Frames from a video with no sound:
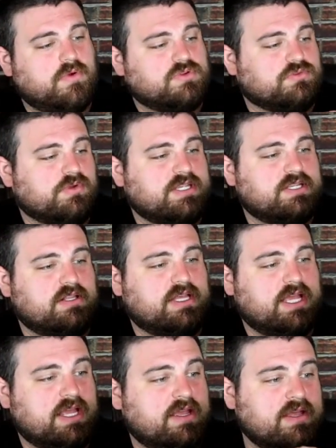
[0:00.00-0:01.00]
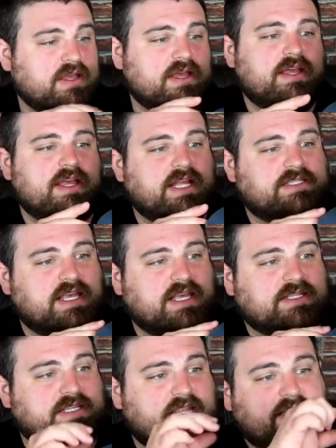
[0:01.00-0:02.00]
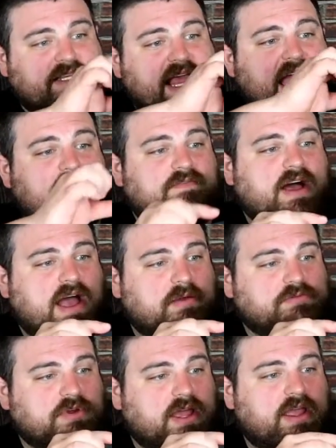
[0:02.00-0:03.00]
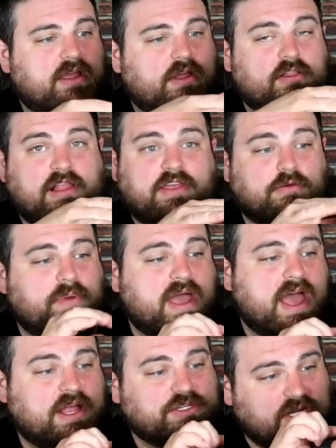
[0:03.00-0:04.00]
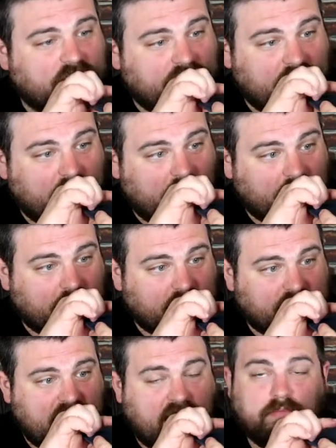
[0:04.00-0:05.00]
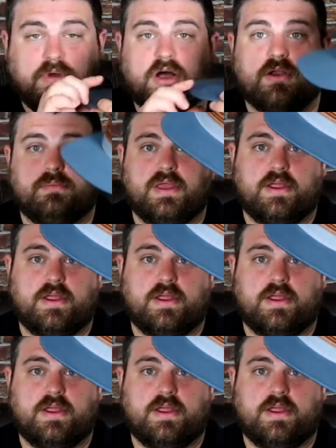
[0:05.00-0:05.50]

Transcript: most recently. It says Dad Vibes right here, leather patch, and then under Dad Bod